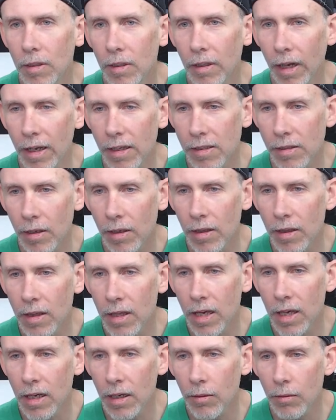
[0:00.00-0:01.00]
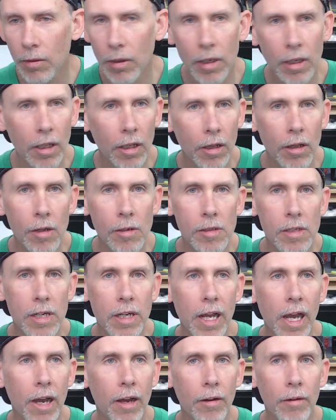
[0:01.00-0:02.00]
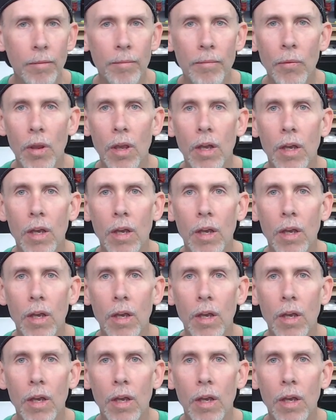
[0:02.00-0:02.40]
Okay. So I think we're gonna close it down.